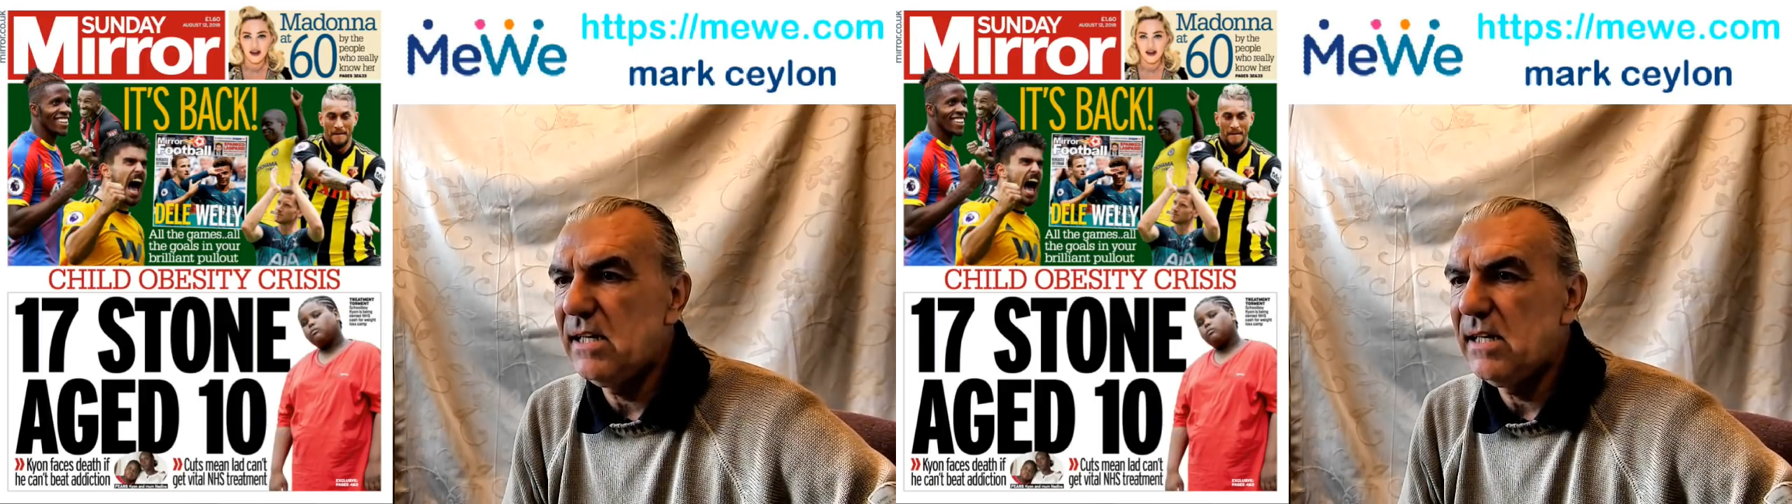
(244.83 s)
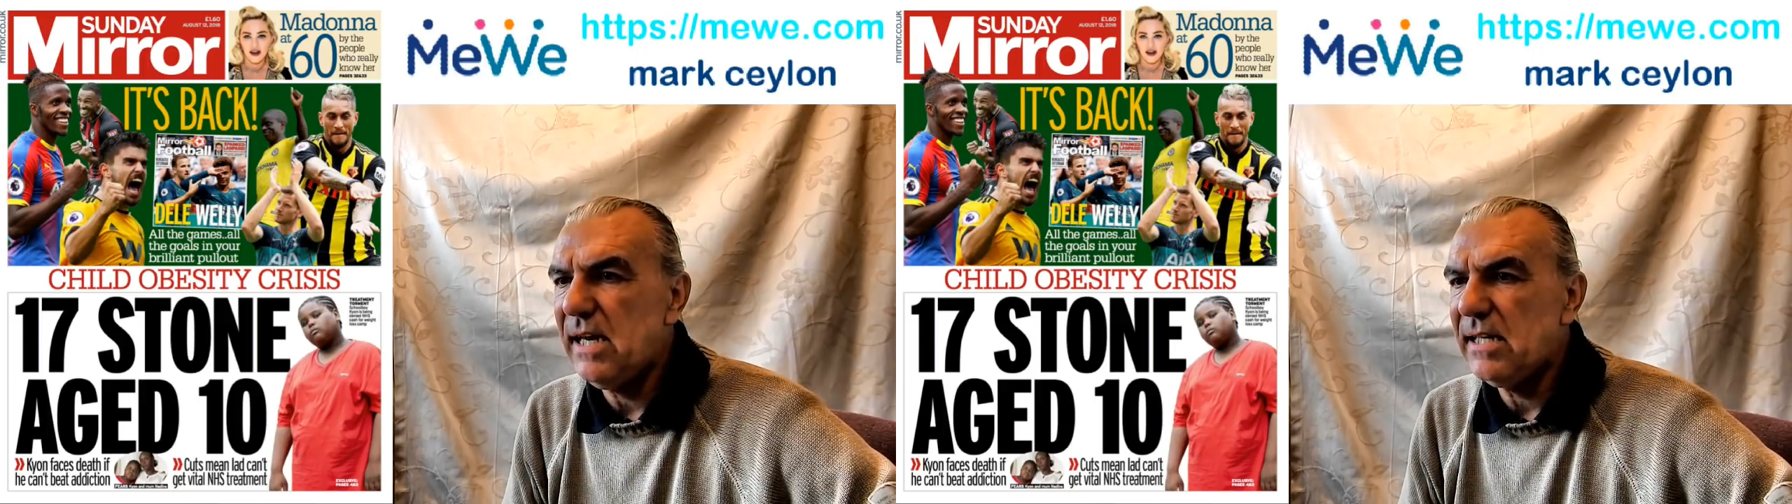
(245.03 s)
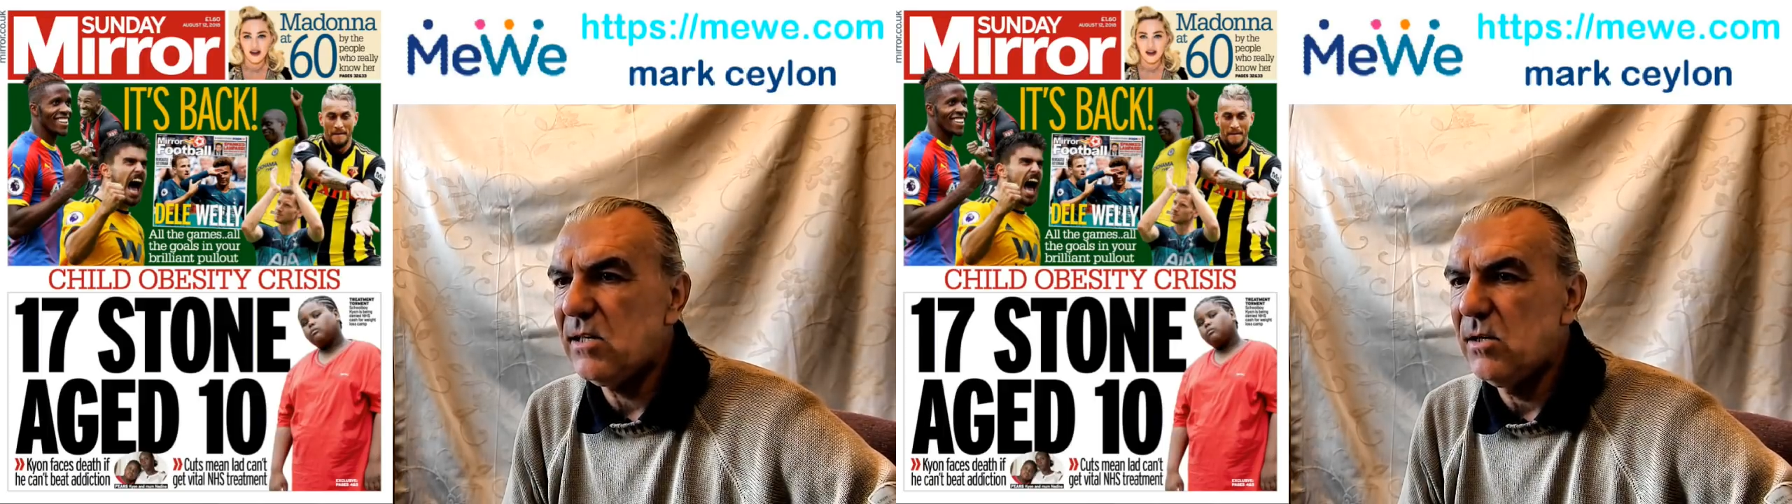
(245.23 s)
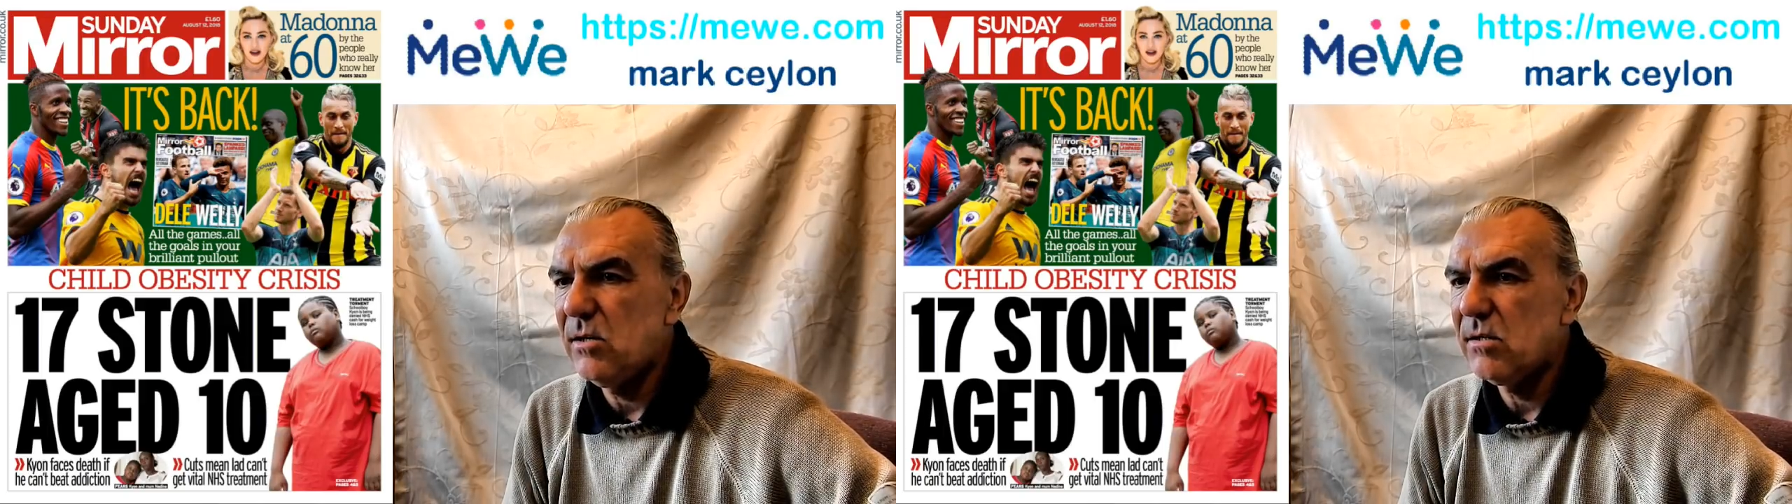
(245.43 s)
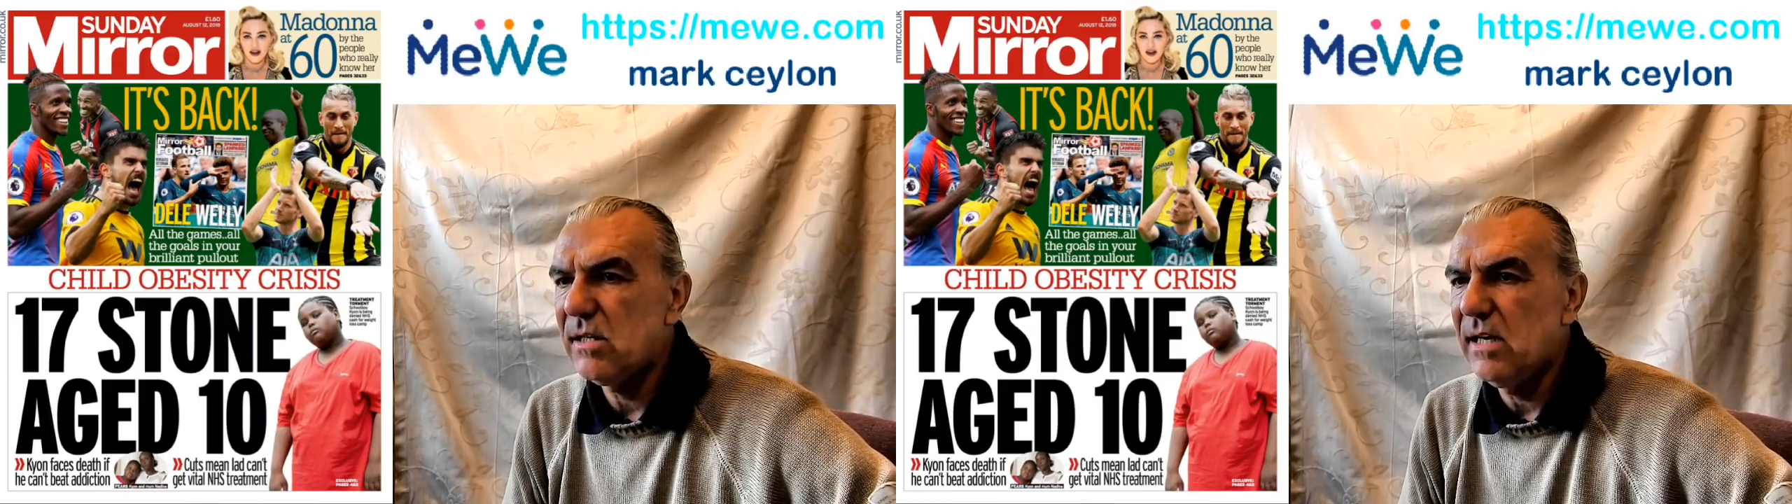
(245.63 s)
lad
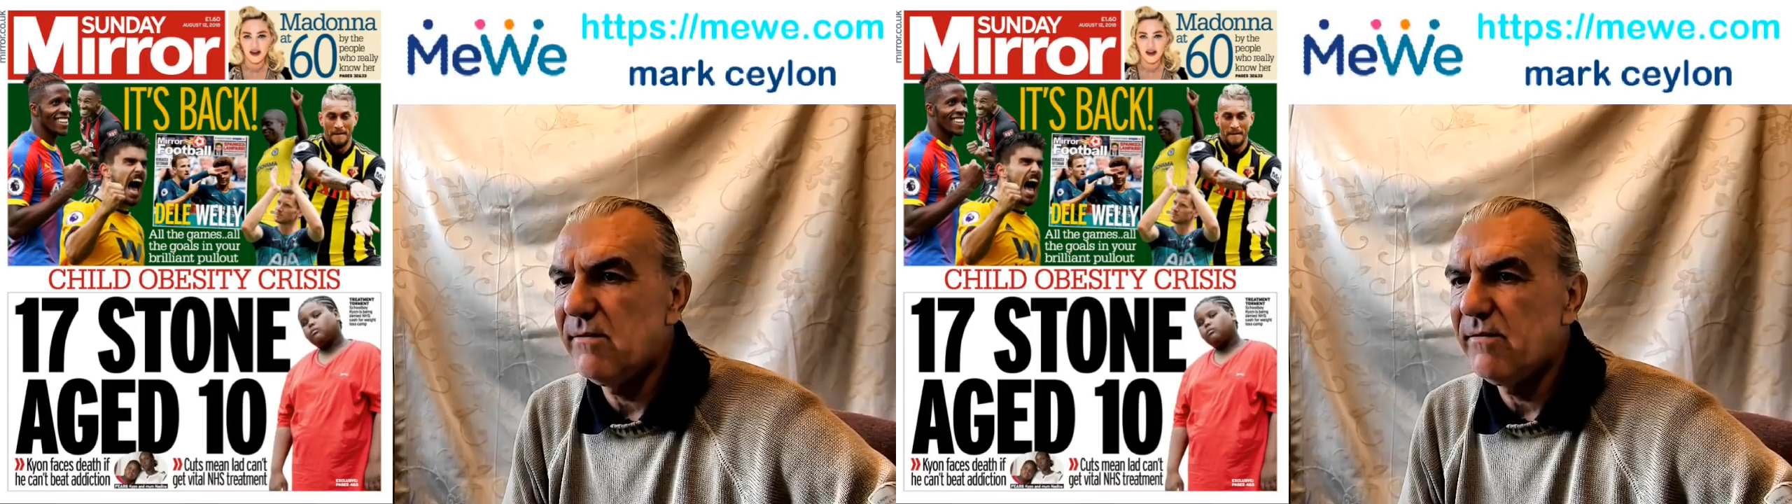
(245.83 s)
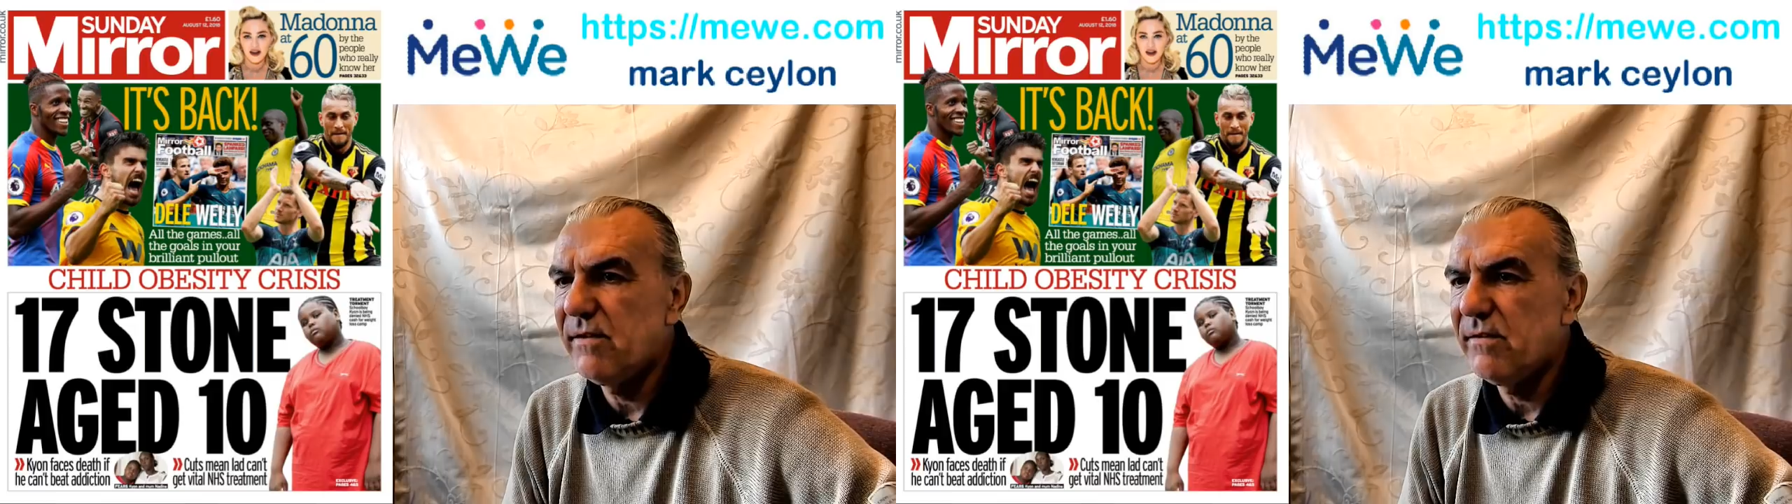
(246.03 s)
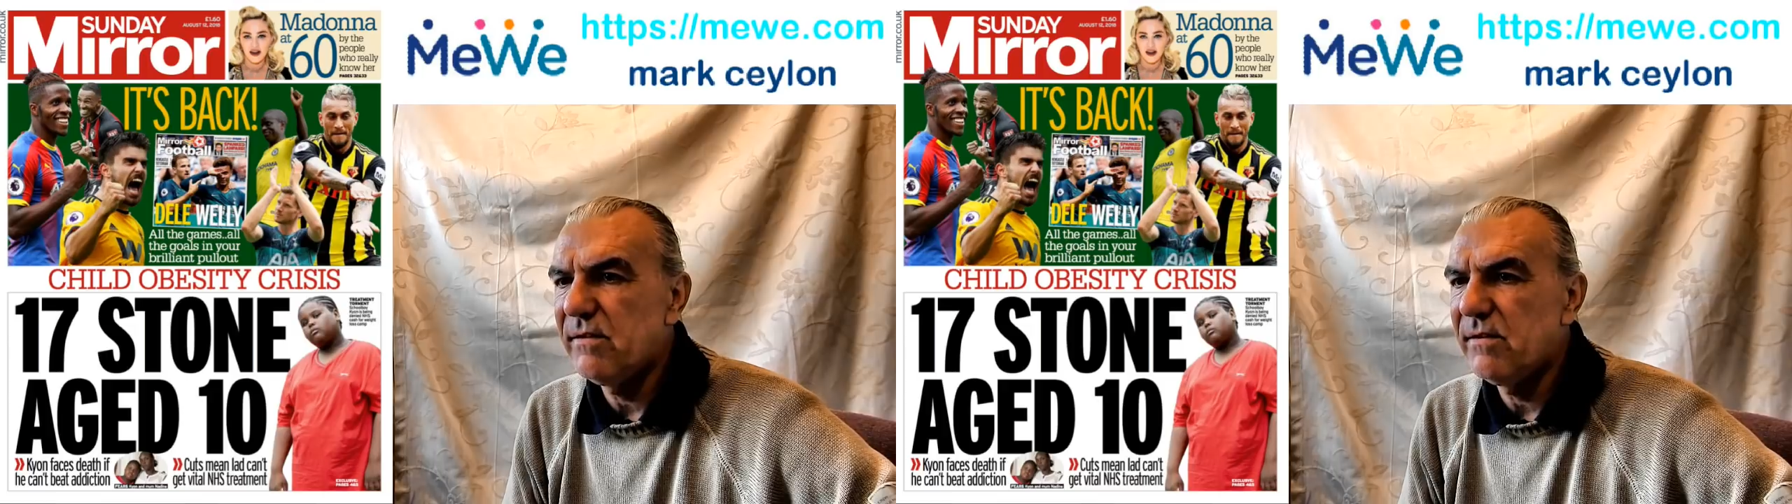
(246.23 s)
can't give